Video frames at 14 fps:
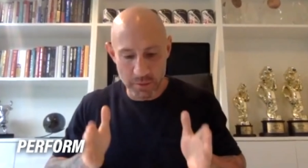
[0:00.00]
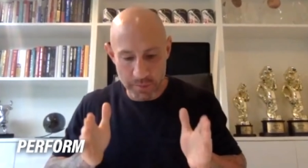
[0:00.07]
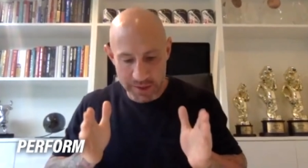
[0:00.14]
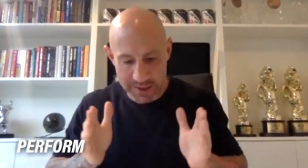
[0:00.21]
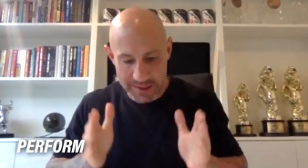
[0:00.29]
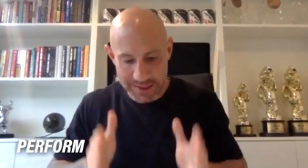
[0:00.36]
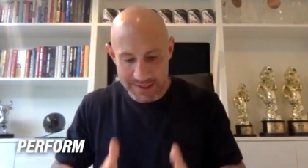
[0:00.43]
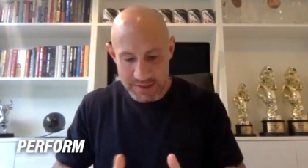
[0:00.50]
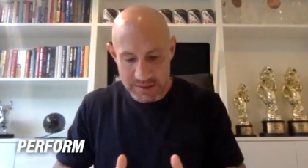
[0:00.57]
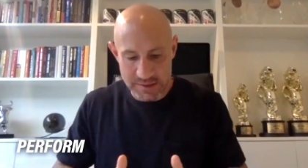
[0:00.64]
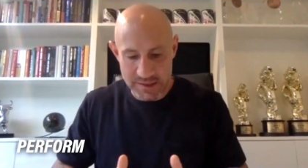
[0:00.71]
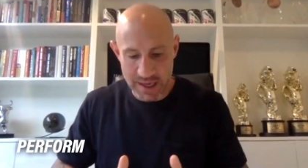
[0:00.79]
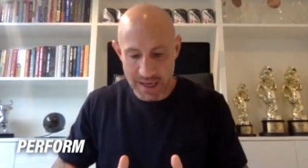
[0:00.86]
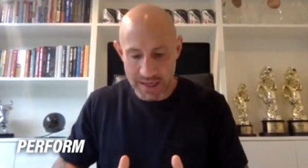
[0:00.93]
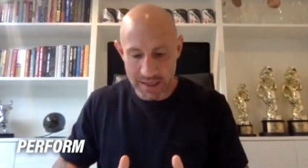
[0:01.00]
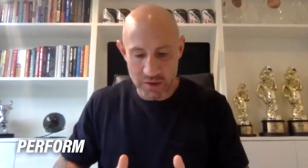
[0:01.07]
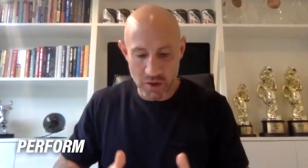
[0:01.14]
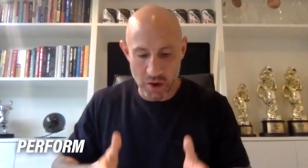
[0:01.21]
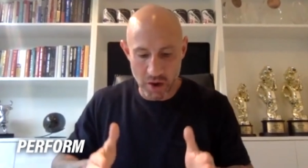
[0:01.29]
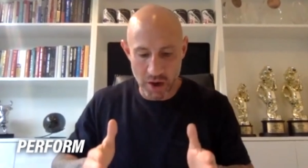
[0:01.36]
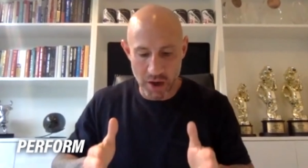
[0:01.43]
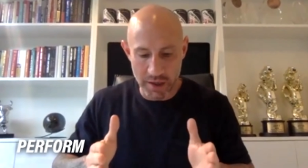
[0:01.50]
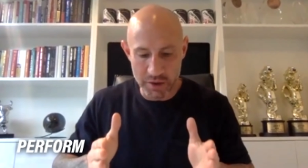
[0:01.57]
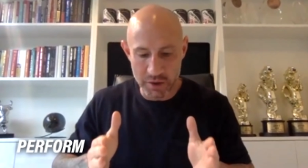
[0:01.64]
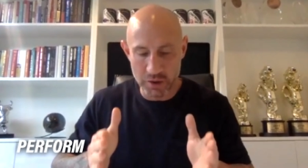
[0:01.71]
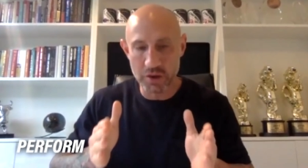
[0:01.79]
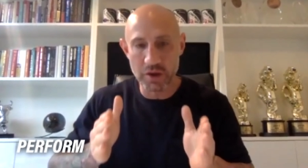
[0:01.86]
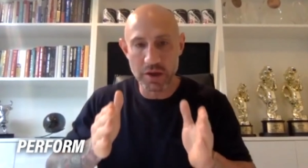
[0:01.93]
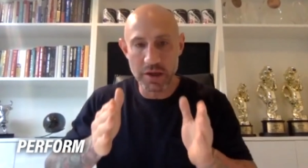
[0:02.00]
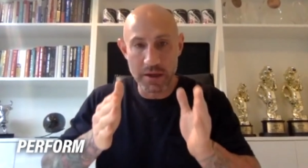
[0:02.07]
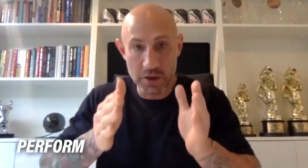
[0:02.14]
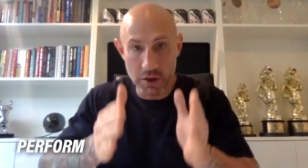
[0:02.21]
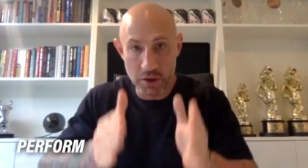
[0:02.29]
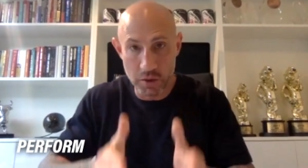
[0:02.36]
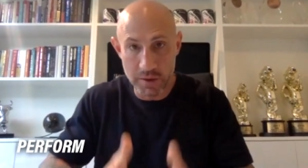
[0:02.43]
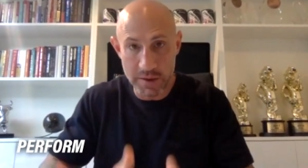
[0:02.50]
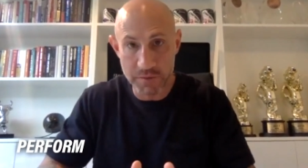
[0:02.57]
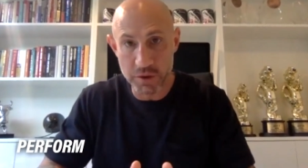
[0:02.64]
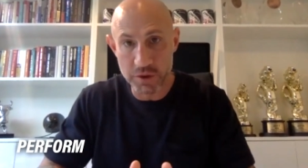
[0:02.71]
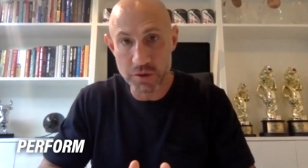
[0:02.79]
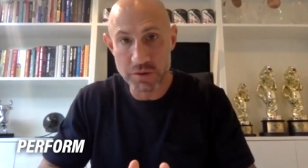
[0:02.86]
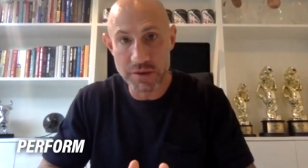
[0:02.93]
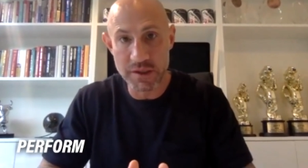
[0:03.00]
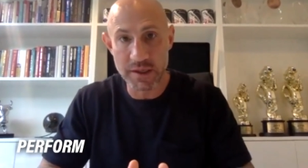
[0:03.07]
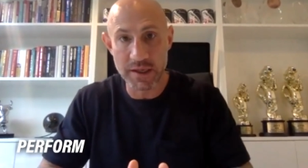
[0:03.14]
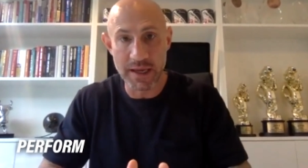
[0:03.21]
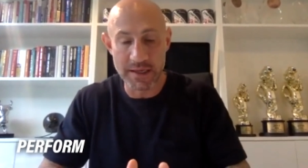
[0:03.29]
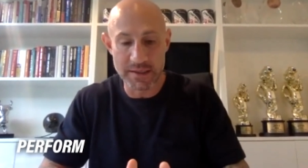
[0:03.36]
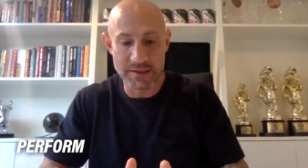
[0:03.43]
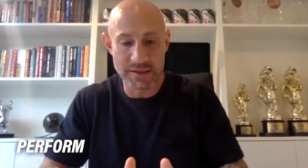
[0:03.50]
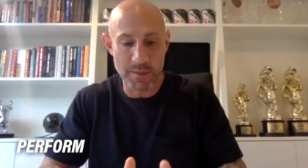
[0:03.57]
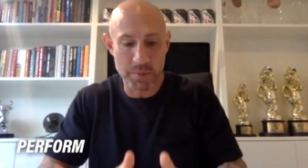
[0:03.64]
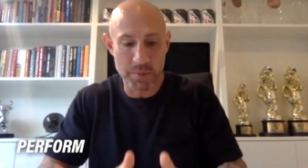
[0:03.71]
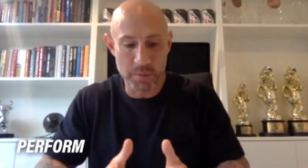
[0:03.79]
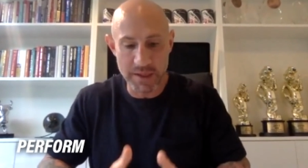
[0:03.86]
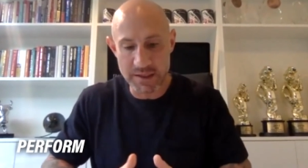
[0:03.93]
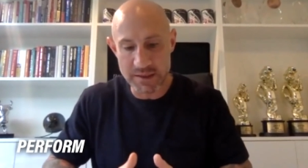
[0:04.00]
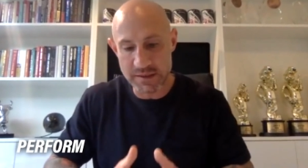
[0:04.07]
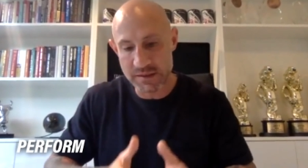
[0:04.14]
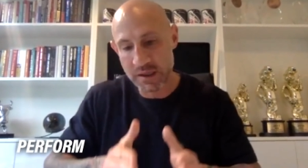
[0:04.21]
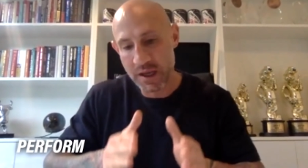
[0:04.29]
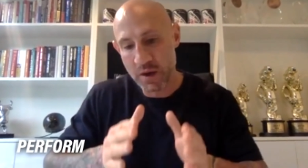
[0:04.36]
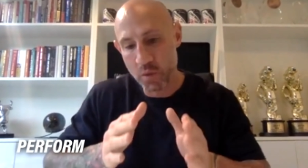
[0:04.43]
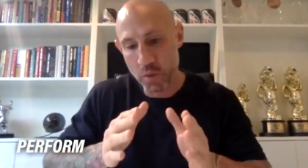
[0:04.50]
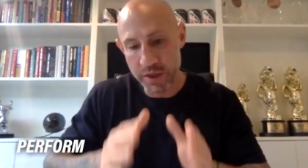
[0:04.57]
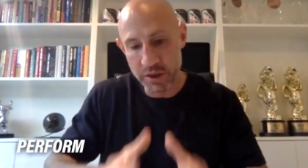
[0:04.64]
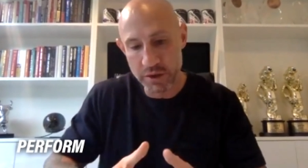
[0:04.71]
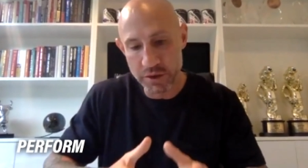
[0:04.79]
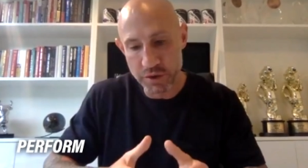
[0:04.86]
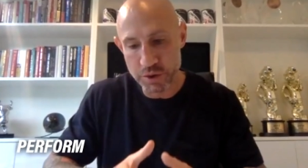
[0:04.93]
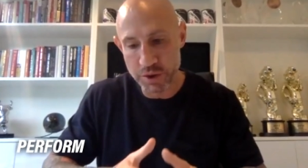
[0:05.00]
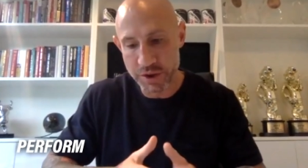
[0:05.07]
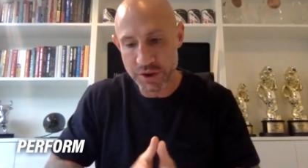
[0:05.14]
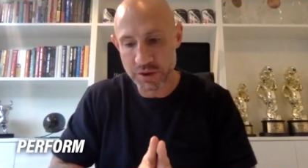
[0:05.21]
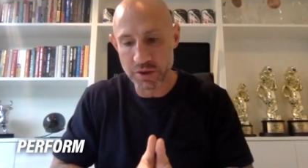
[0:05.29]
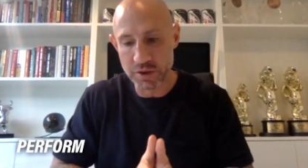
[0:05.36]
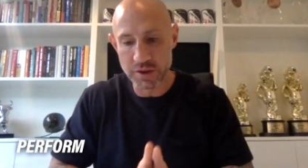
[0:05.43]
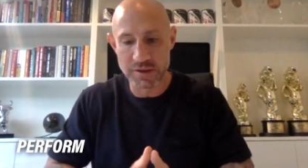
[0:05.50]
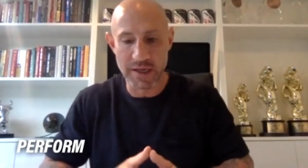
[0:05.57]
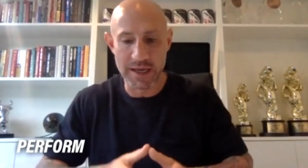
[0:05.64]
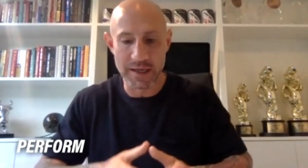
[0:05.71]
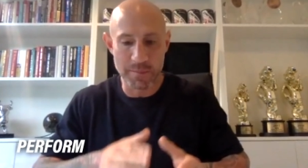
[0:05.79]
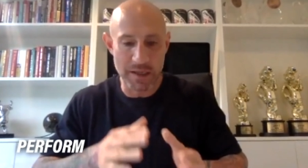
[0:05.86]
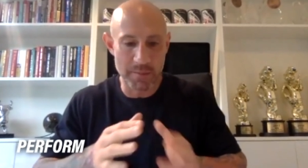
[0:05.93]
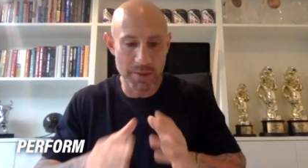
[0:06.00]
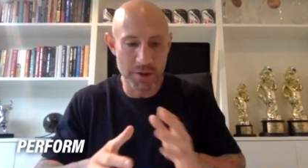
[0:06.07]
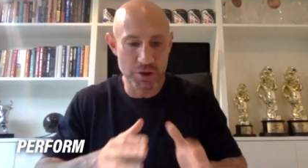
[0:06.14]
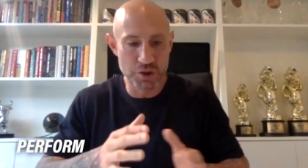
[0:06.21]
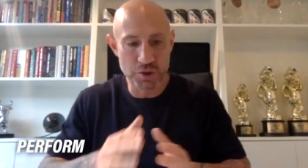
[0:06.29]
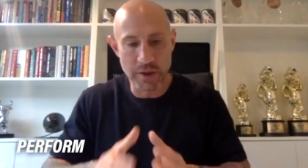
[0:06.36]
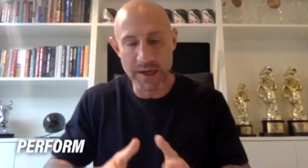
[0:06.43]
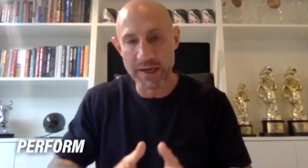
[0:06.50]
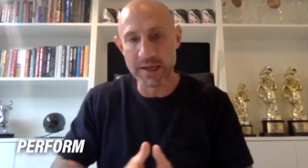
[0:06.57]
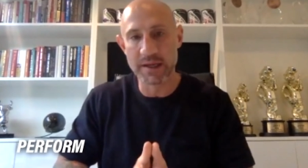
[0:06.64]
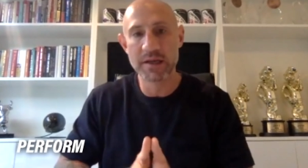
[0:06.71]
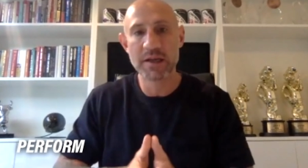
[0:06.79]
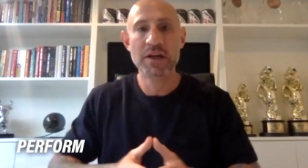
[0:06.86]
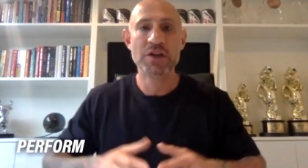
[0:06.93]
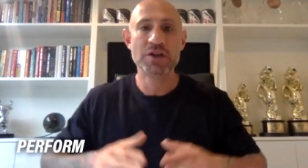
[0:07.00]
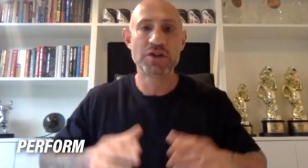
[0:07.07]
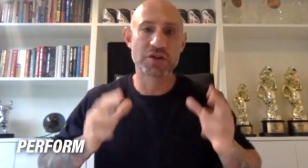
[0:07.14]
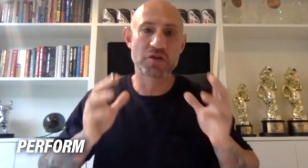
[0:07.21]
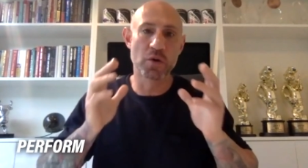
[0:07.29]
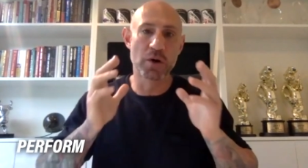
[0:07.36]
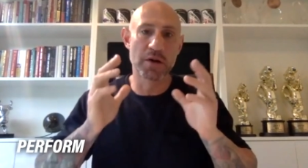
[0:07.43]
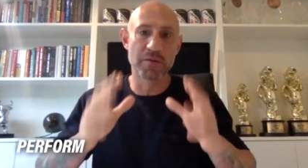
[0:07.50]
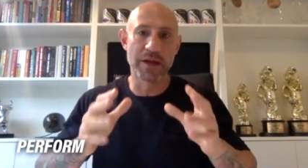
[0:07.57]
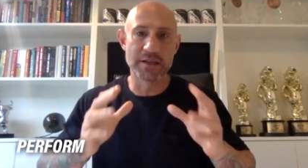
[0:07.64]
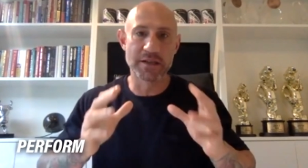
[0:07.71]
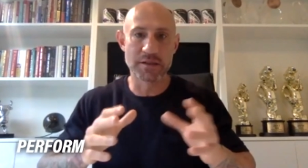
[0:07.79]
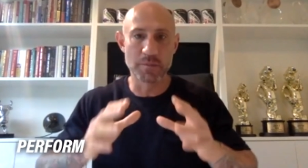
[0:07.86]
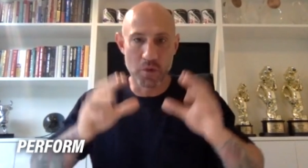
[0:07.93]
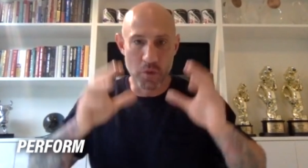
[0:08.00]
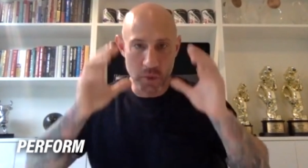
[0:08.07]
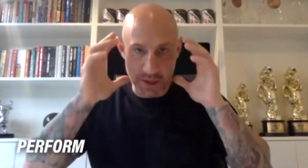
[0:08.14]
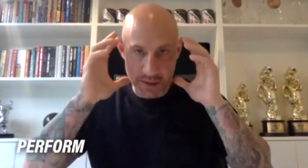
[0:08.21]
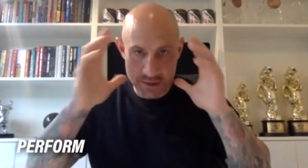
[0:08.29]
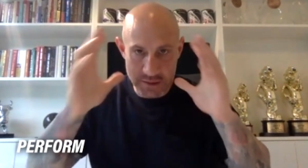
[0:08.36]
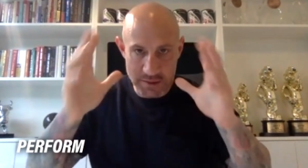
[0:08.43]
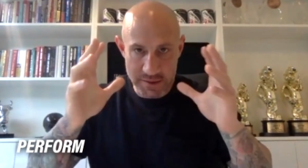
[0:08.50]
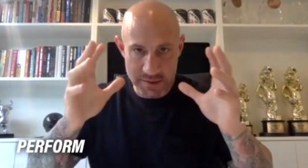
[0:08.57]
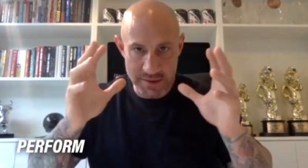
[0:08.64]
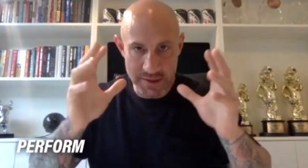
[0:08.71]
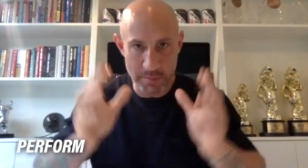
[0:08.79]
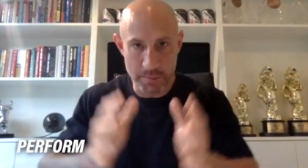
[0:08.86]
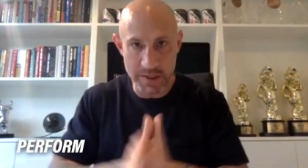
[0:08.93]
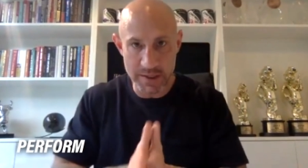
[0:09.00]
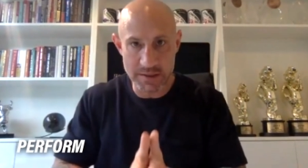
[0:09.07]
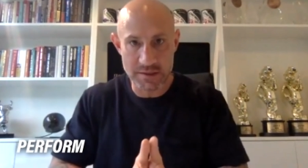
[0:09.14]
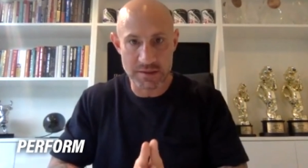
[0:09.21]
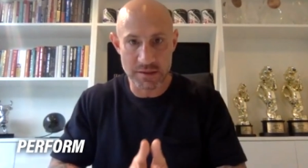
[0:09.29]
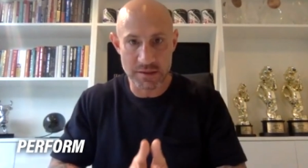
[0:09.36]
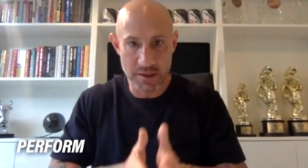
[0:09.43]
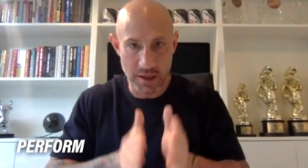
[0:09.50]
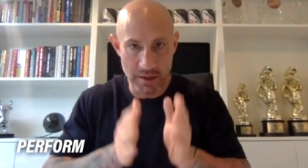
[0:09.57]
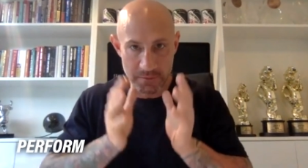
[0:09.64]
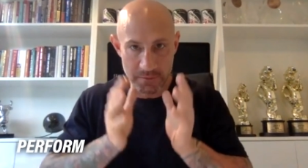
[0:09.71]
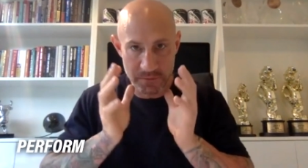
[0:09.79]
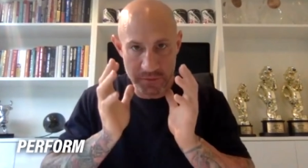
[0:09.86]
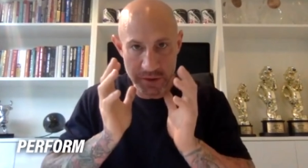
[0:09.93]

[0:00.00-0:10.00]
bit of insight on, if you're using any supplements, what your nutrition looks like, maybe your training, just sort of like some quick snippets of,